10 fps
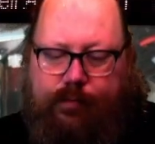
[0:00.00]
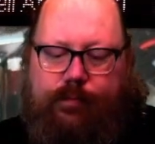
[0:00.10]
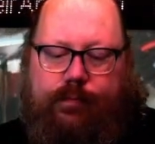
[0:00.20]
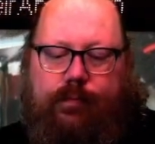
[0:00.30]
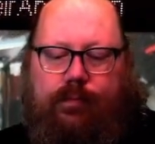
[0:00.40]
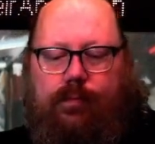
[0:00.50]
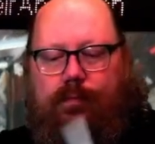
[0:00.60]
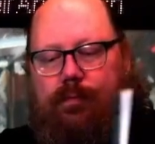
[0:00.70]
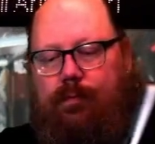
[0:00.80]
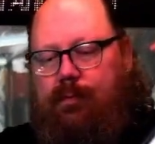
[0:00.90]
So let's
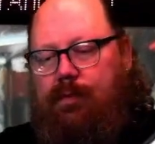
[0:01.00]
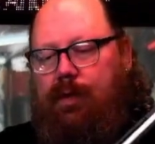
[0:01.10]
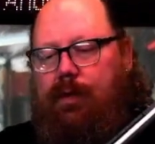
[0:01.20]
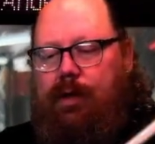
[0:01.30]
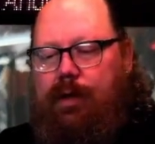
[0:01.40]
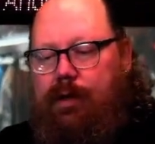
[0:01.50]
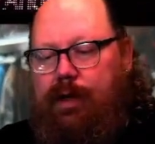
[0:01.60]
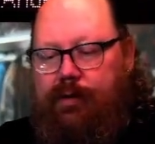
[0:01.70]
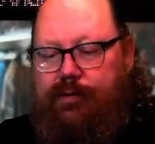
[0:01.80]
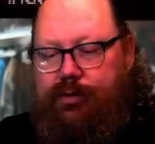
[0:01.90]
flip it over
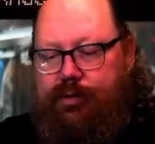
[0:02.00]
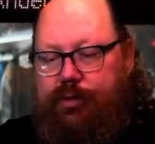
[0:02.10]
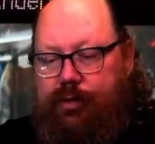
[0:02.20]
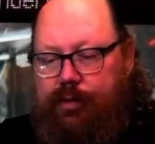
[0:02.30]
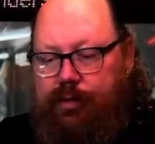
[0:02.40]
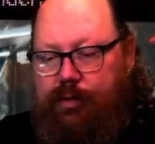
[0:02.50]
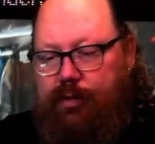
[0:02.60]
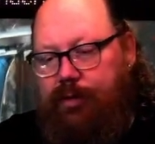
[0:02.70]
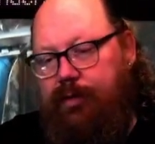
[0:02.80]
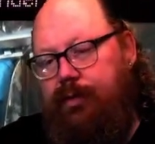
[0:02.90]

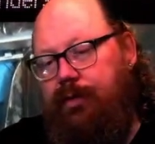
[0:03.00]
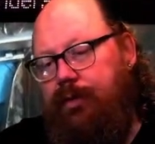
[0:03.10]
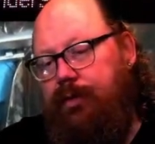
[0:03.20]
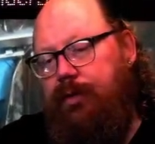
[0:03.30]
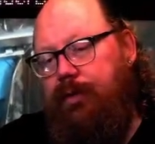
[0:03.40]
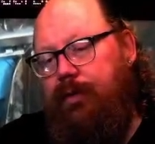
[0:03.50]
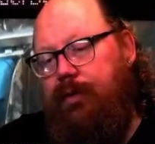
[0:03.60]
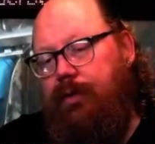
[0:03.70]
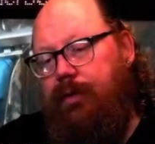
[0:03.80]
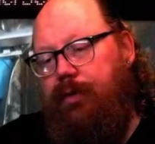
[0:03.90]
and
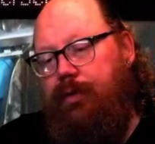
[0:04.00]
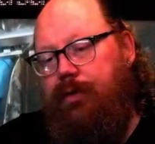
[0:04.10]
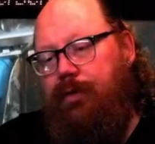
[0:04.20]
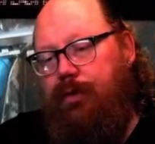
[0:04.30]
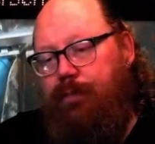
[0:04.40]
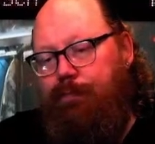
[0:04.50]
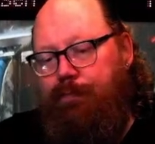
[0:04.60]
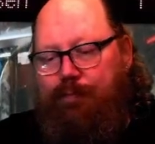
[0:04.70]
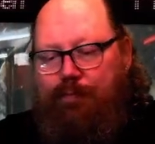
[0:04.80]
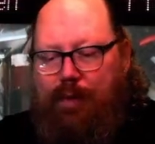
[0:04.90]
connect some power
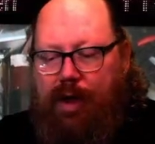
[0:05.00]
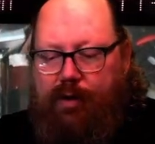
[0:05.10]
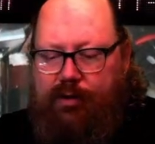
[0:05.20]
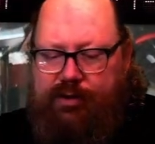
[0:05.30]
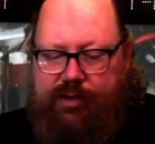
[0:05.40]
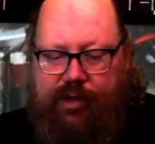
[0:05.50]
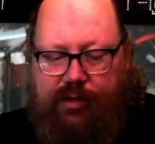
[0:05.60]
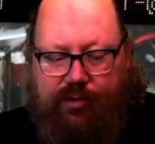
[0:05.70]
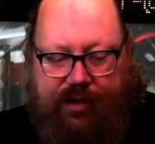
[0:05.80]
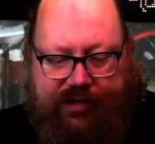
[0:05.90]

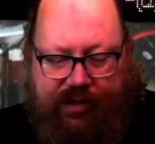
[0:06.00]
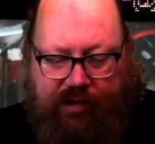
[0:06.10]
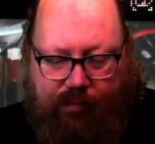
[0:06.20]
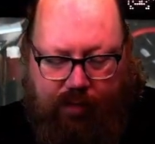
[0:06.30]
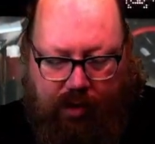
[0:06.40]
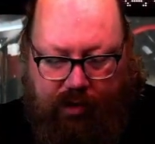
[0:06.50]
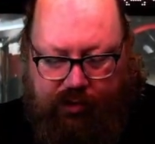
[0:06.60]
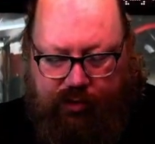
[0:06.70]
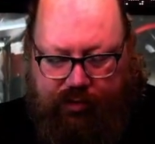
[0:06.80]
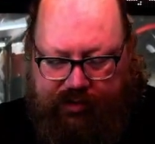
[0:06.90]
and let's see what
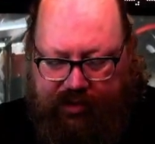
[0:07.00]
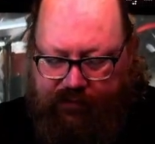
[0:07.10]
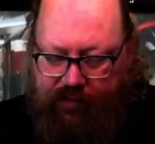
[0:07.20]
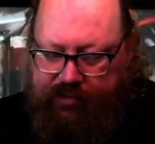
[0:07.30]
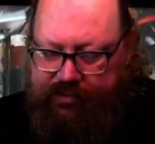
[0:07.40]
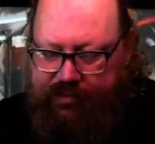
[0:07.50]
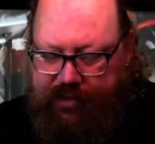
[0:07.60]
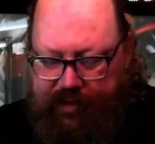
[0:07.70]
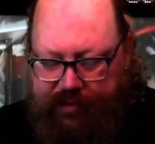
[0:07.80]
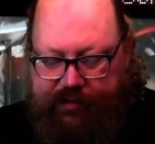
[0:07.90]
it says
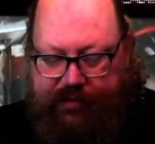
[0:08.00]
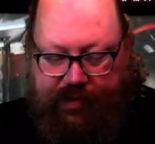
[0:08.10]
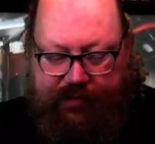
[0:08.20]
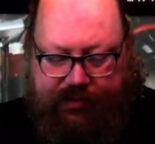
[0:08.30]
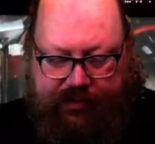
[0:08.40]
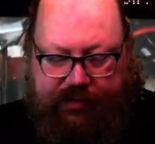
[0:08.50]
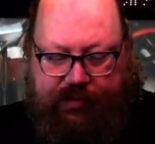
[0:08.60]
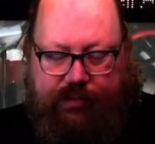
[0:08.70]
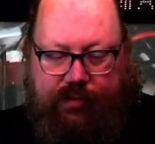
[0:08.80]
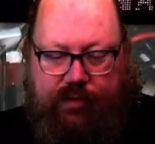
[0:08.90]
if it's working it